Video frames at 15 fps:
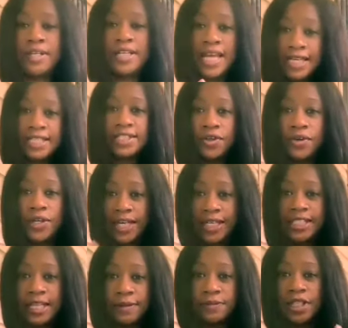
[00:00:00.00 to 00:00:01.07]
That's the only
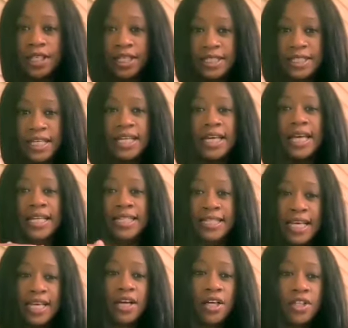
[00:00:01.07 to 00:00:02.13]
exception I said.
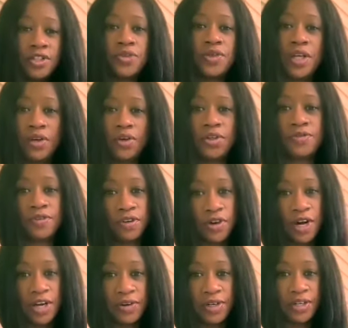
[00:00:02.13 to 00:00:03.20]
Take on student loans for
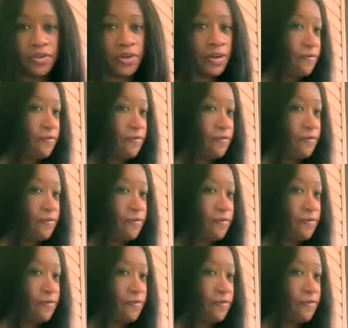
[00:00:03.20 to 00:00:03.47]
graduate degree.